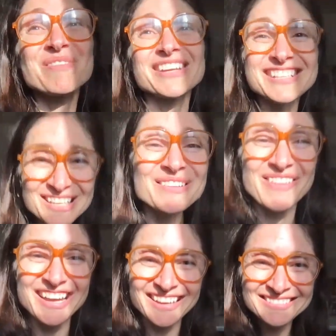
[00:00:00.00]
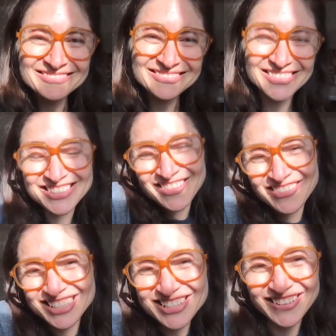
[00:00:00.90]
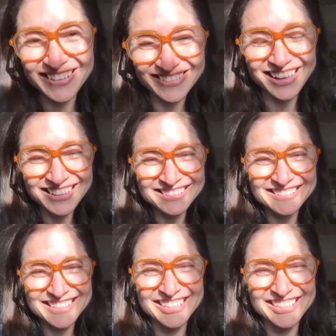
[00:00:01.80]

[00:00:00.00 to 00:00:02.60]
but exhilarating. This is why we do it, right?